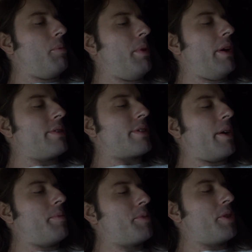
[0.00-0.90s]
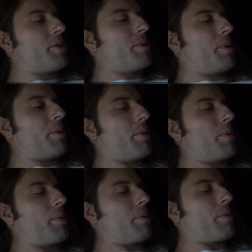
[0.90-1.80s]
But I'm just
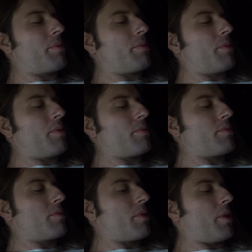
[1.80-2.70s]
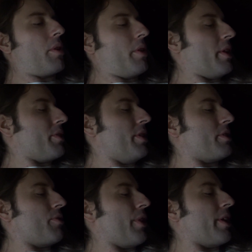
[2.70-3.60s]
gonna let
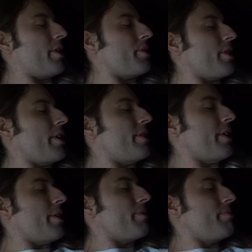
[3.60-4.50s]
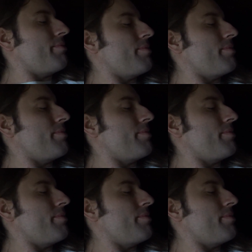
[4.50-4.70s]
this fire die down.